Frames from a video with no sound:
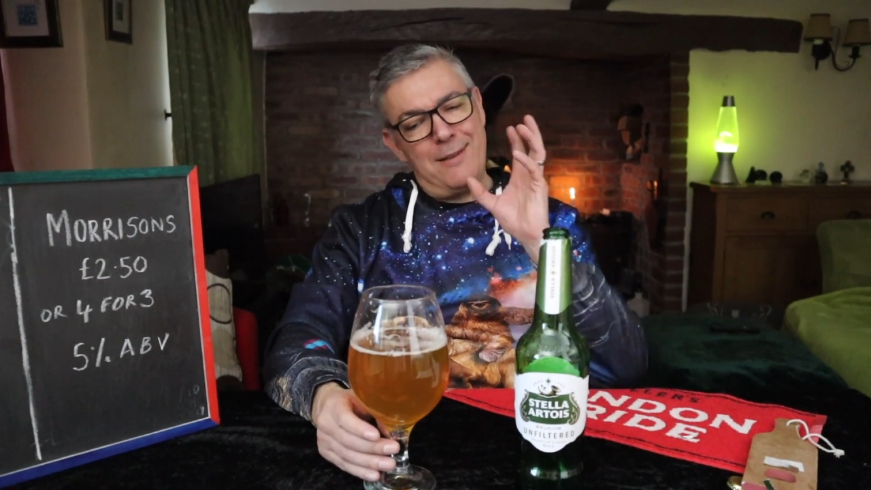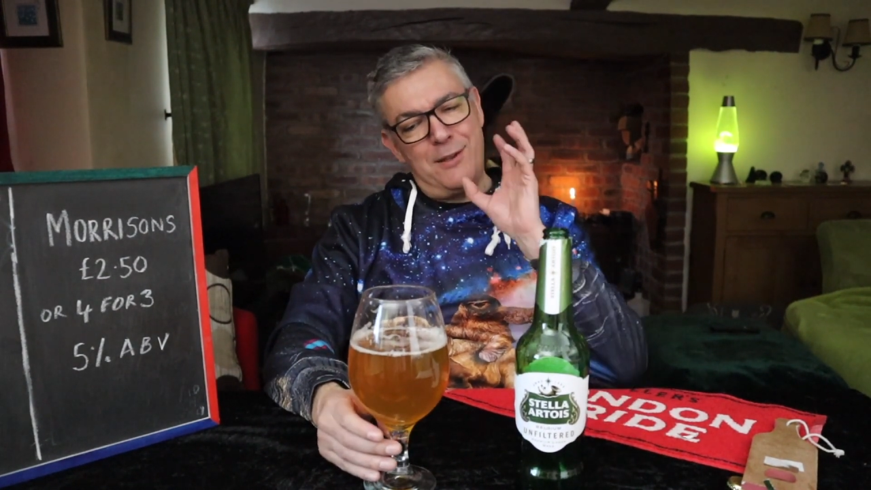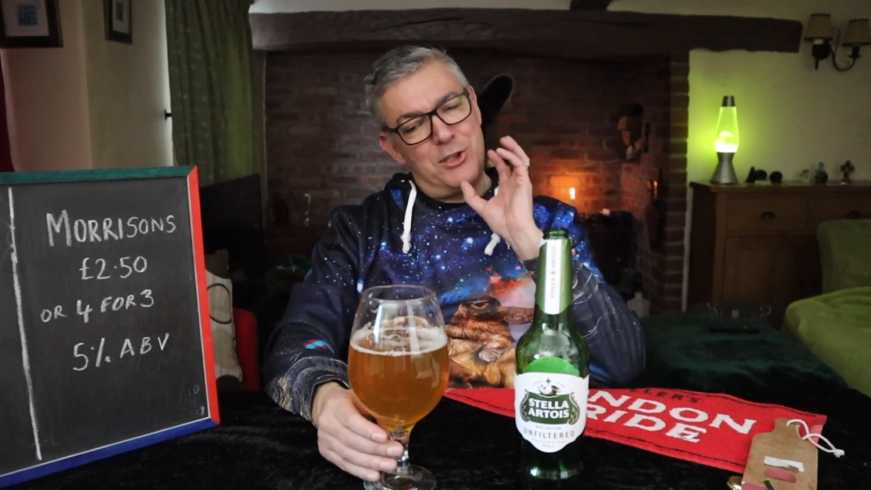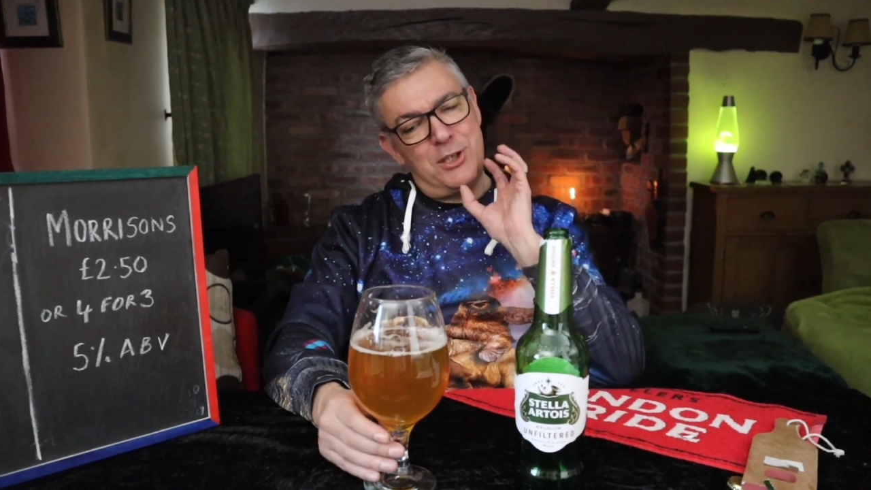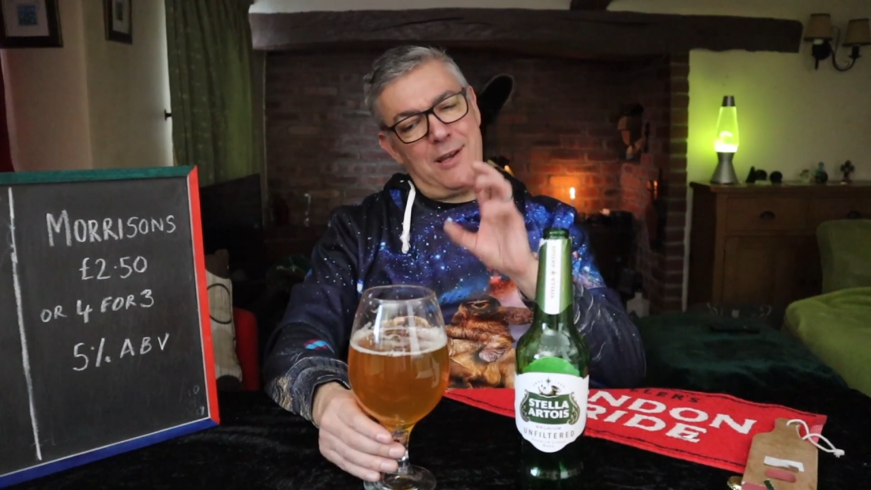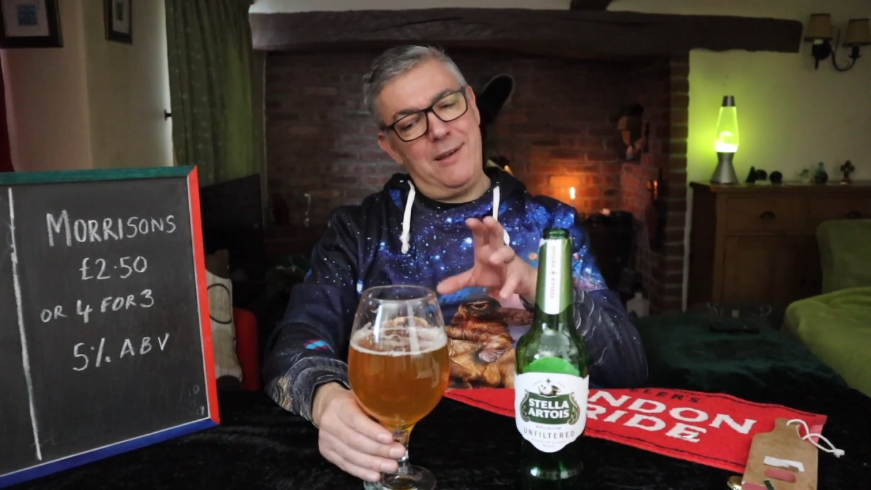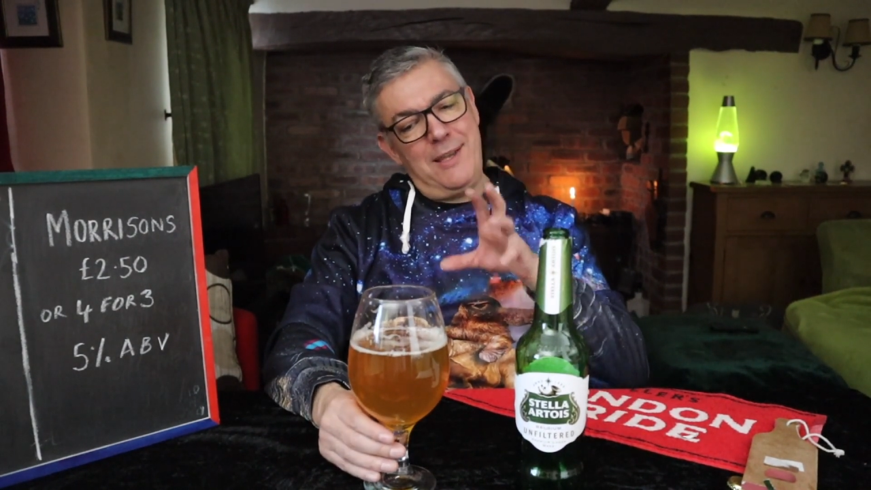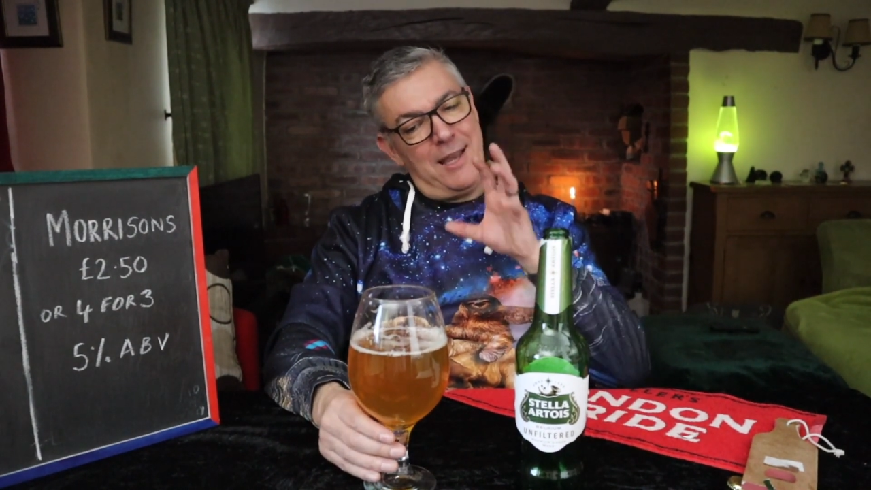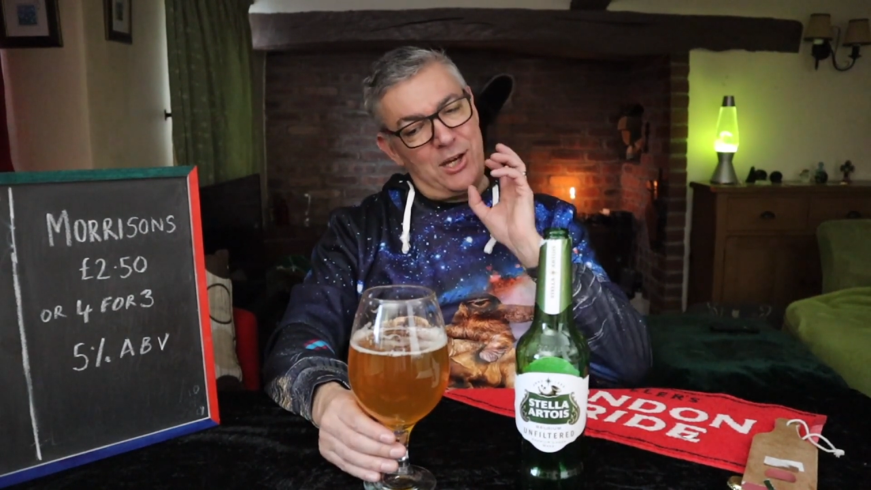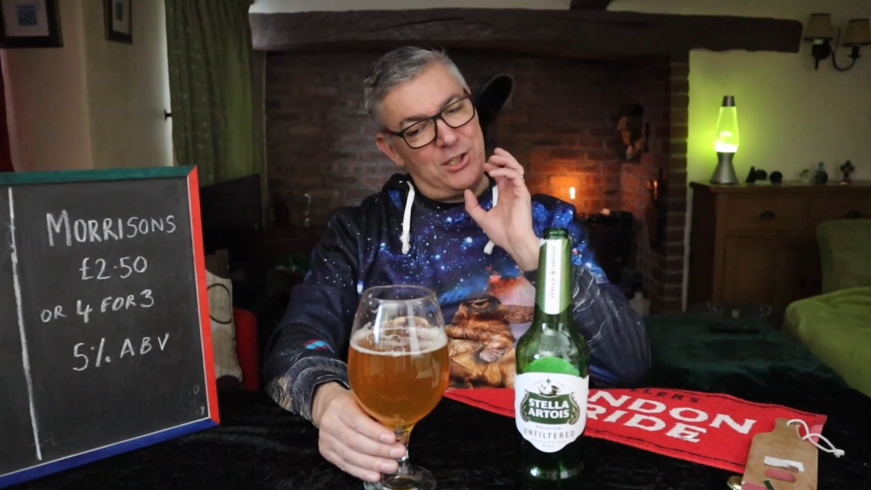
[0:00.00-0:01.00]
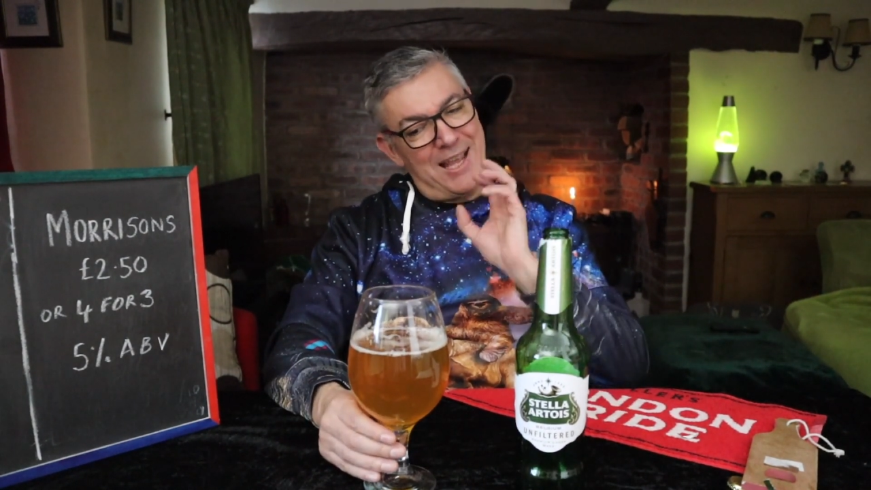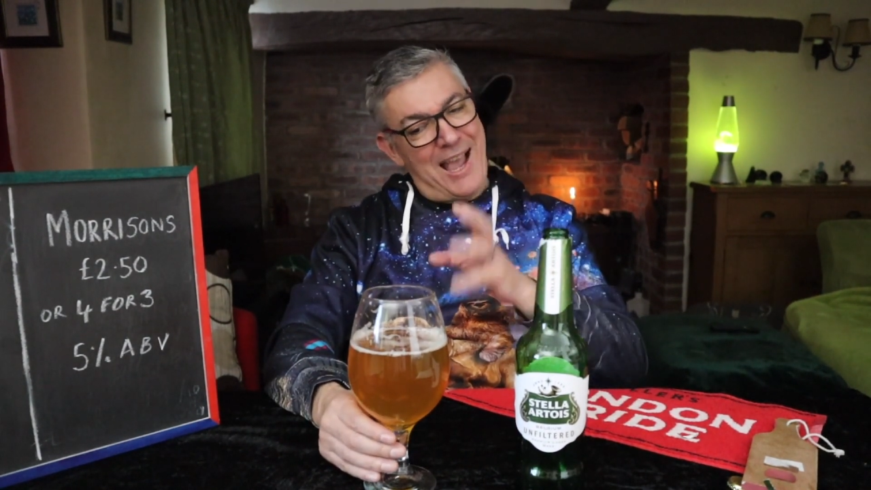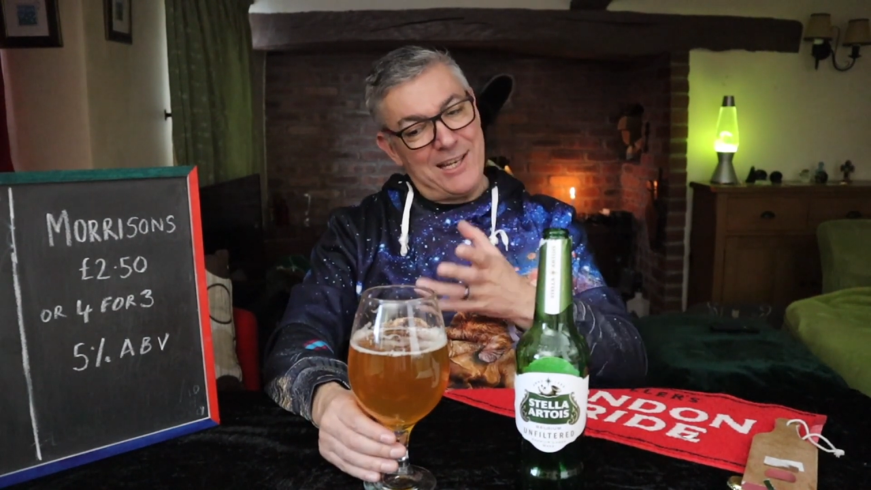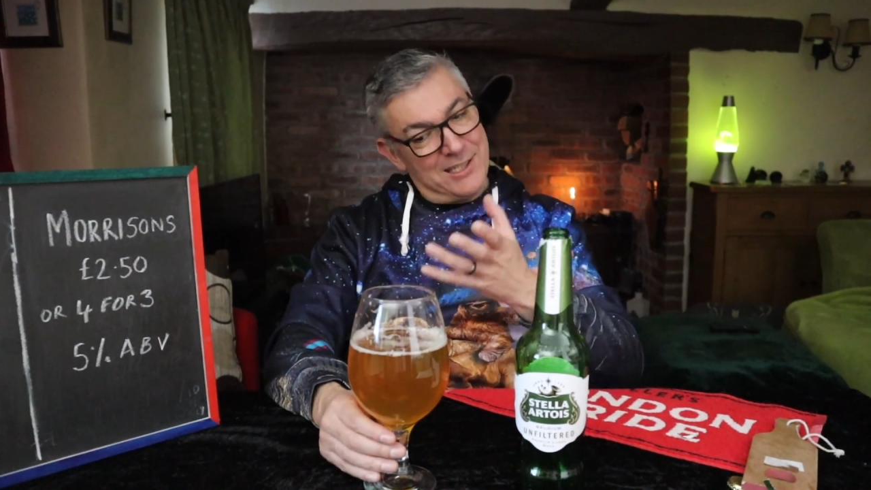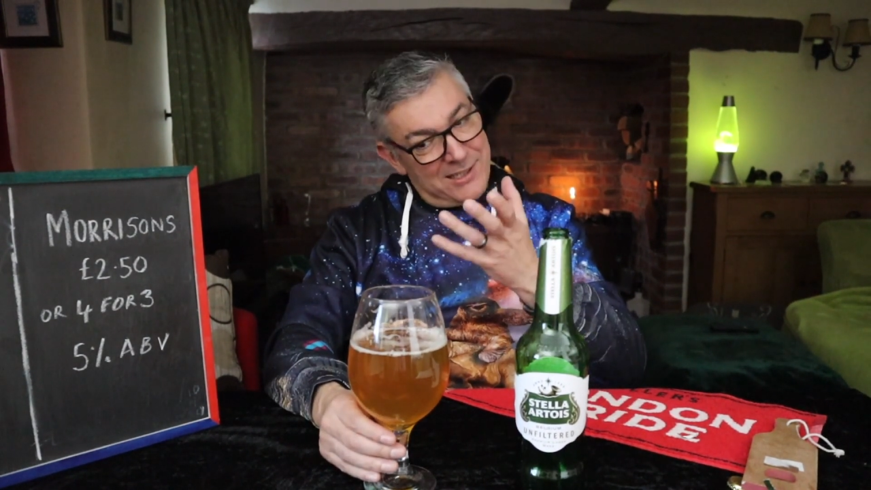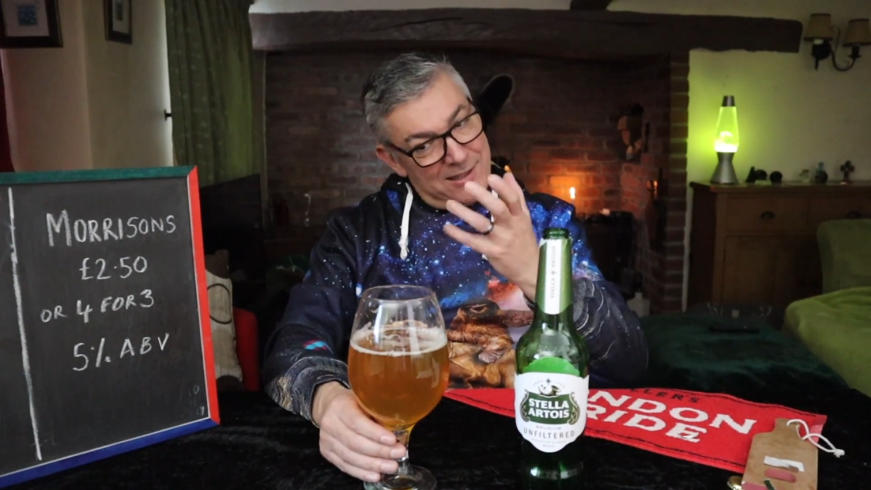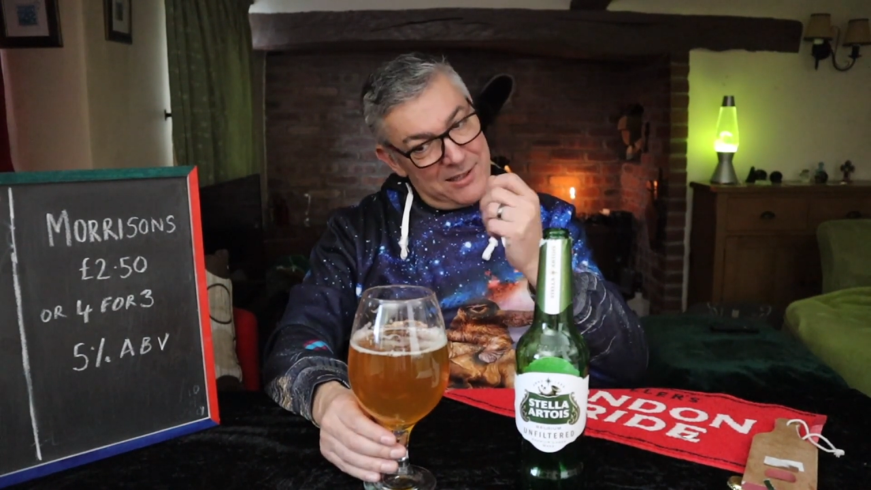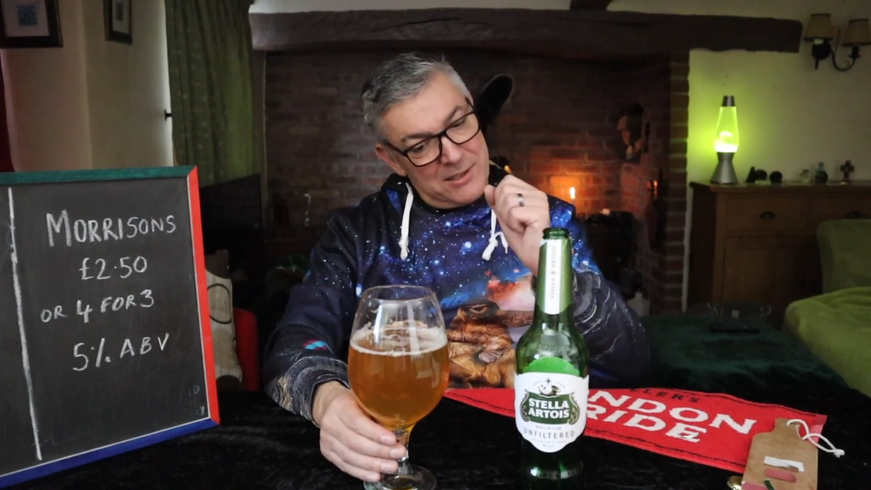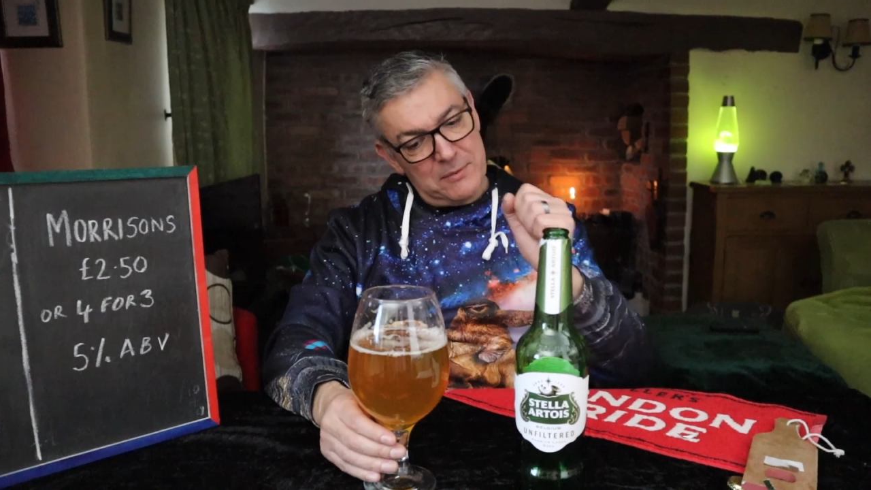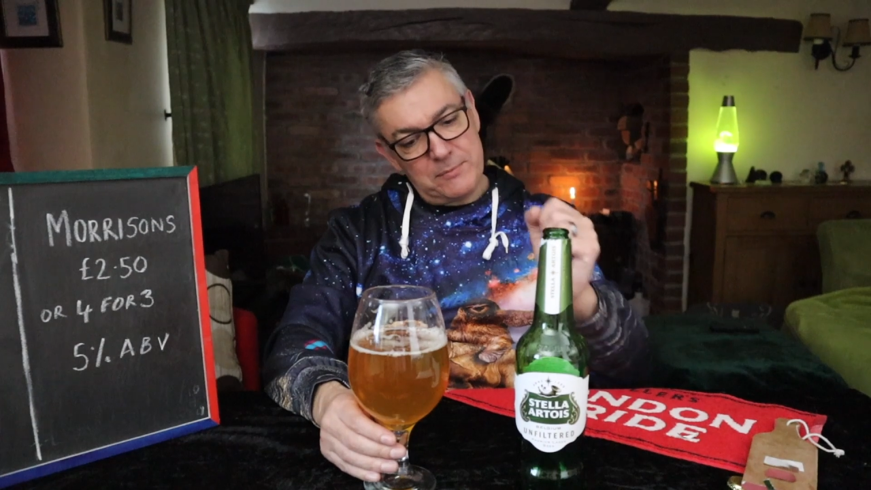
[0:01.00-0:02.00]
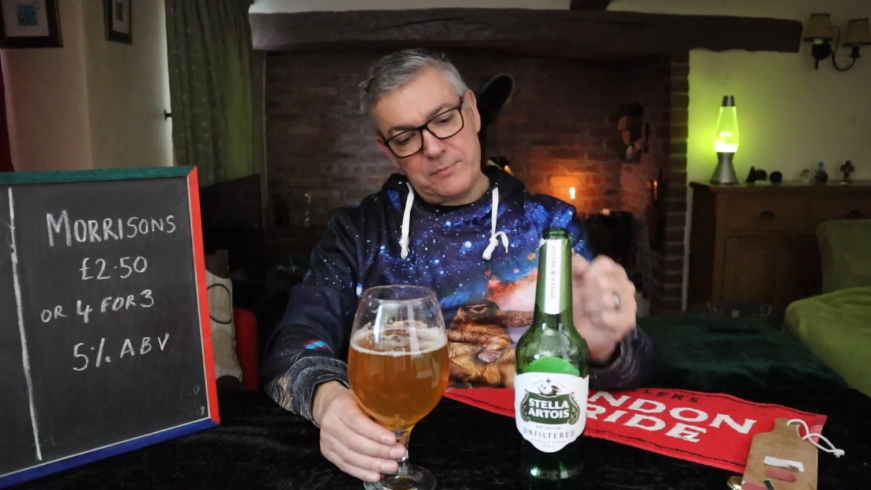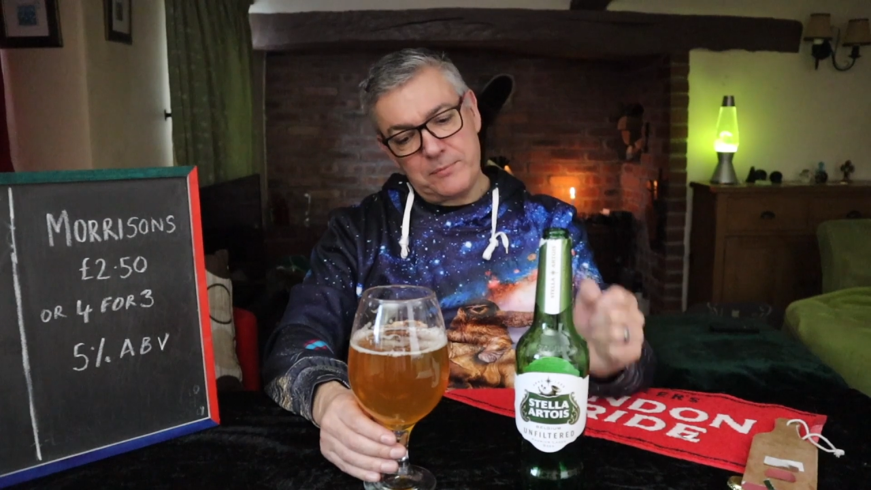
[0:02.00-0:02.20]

the skunking actually adds to this.